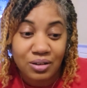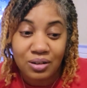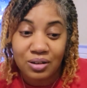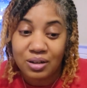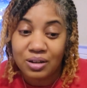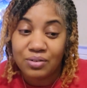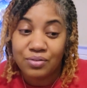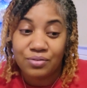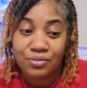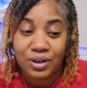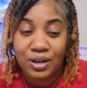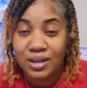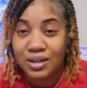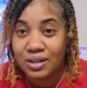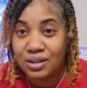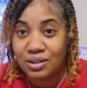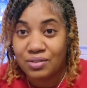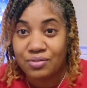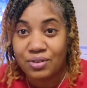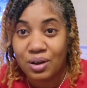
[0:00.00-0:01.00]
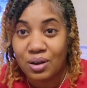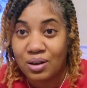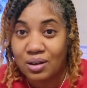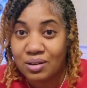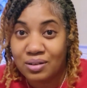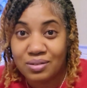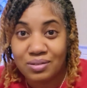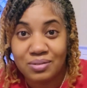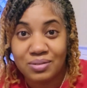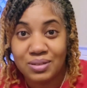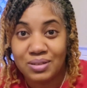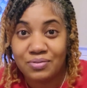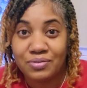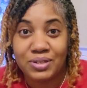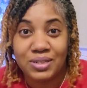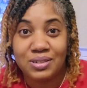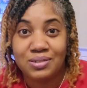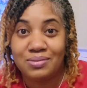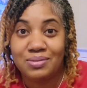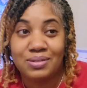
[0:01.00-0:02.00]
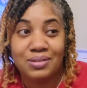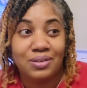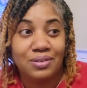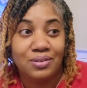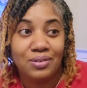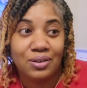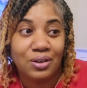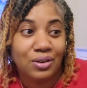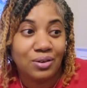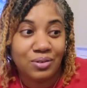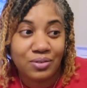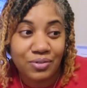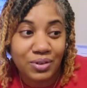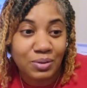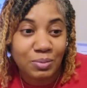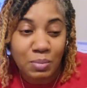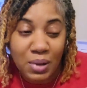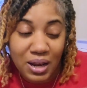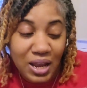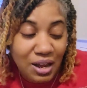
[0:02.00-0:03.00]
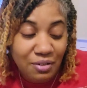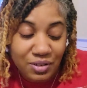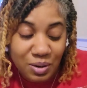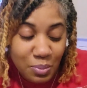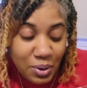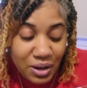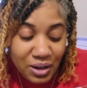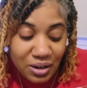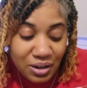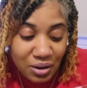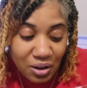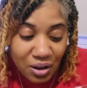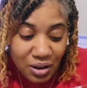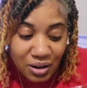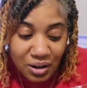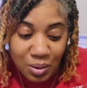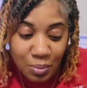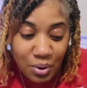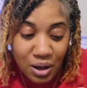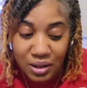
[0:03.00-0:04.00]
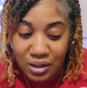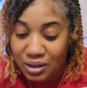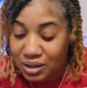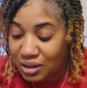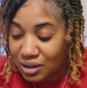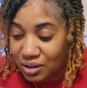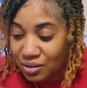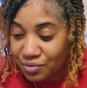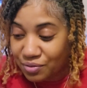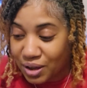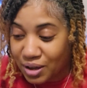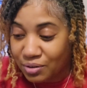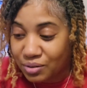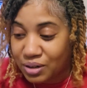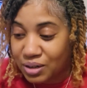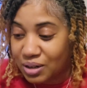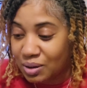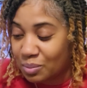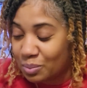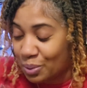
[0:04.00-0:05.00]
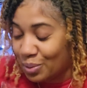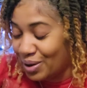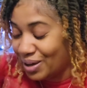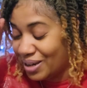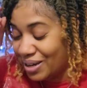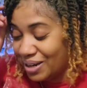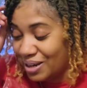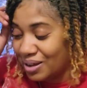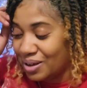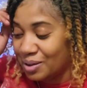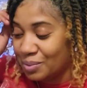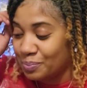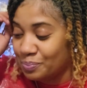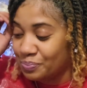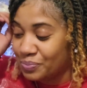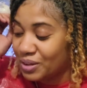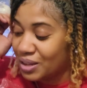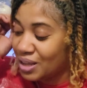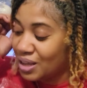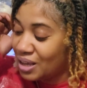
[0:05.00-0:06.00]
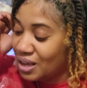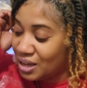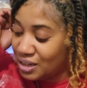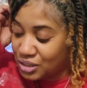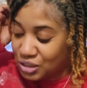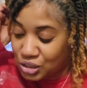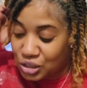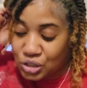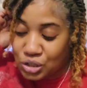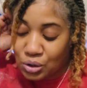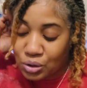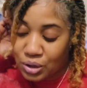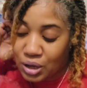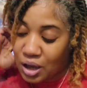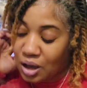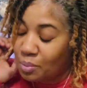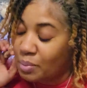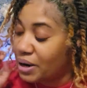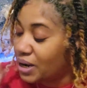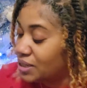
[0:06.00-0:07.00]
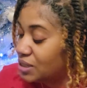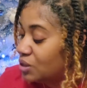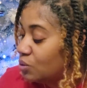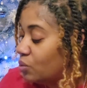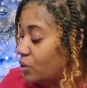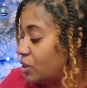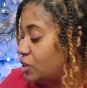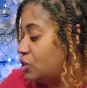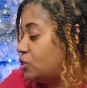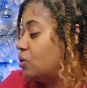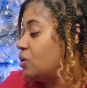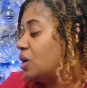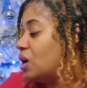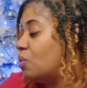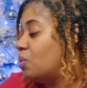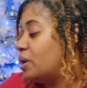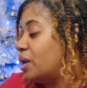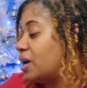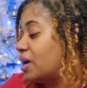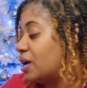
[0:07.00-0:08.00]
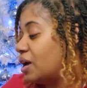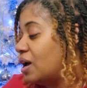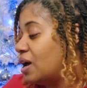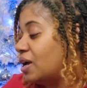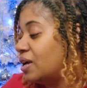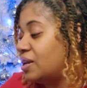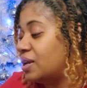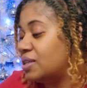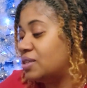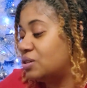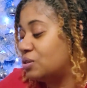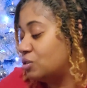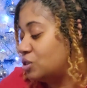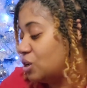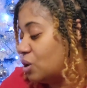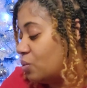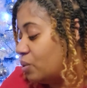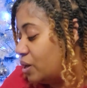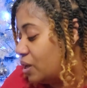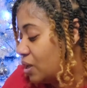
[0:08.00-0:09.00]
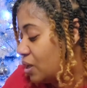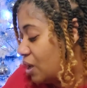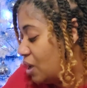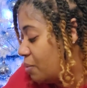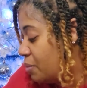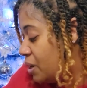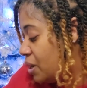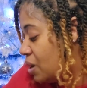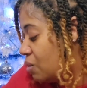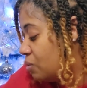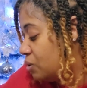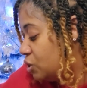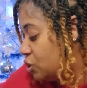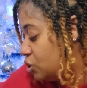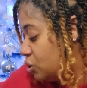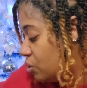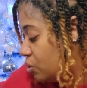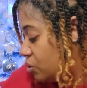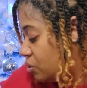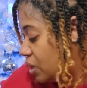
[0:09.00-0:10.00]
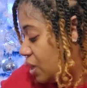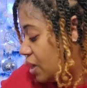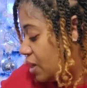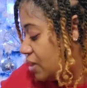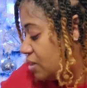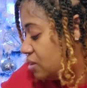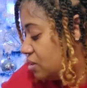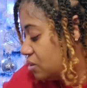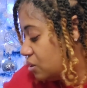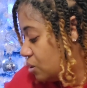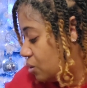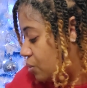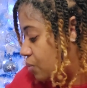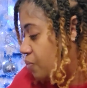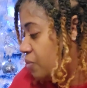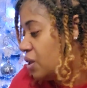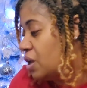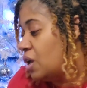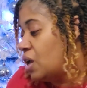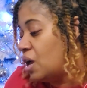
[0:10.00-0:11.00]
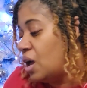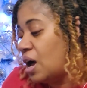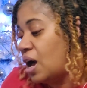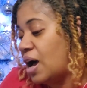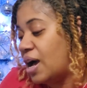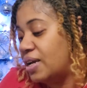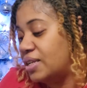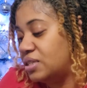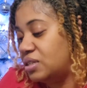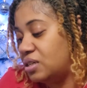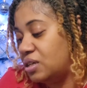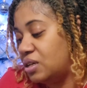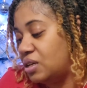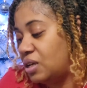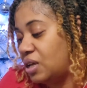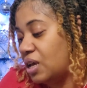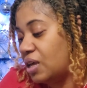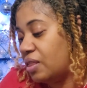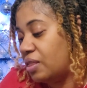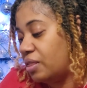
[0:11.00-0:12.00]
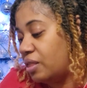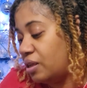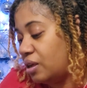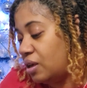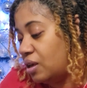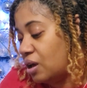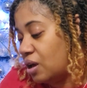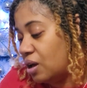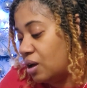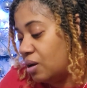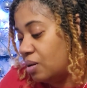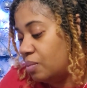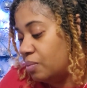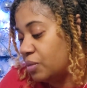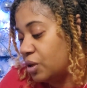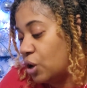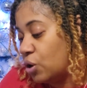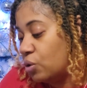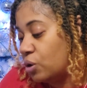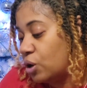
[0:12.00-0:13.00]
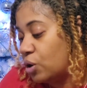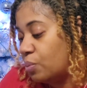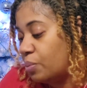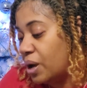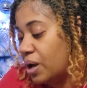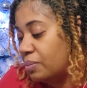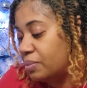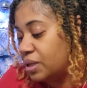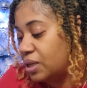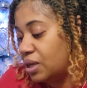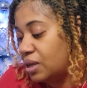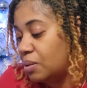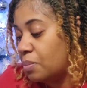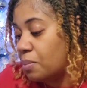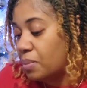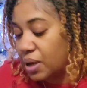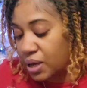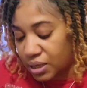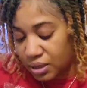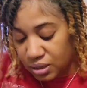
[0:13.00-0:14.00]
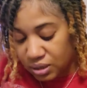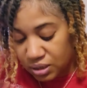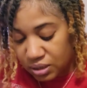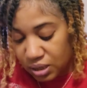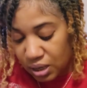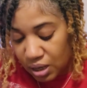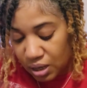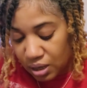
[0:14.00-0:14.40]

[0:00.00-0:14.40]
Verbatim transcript: Couldn't find it if I, if it, you know, if it, my life depended on it, I probably couldn't have found it. But um, to show y'all, but I did want to show y'all what I got, and I told y'all when it came in, I would show you guys. So I did get the um, cocoa pumpkin mint